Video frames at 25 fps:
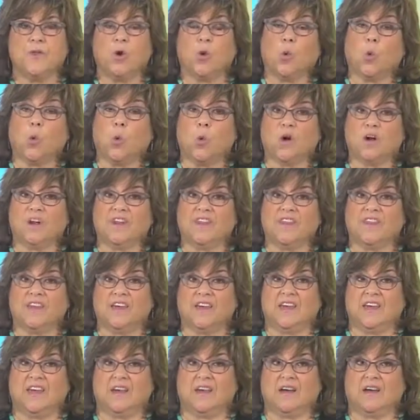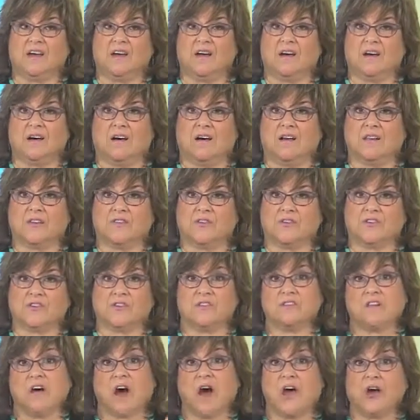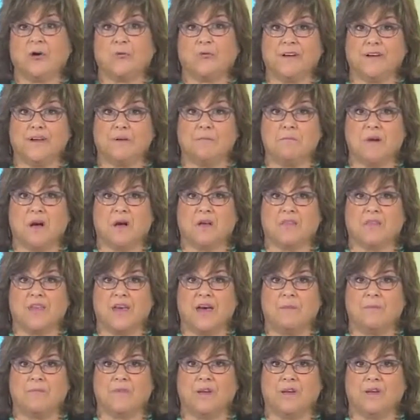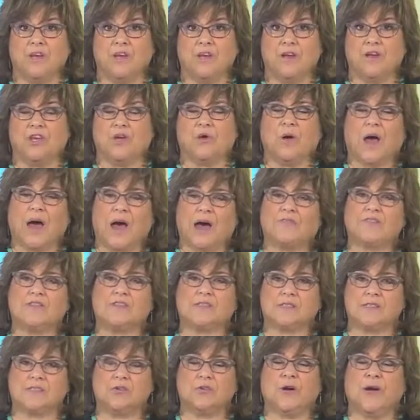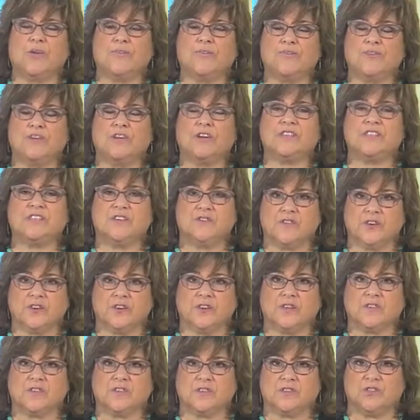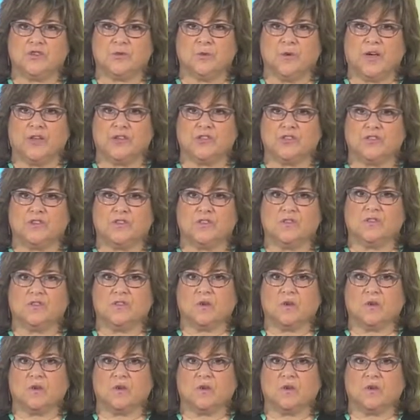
or there's a lottery among them, you have a very difficult situation.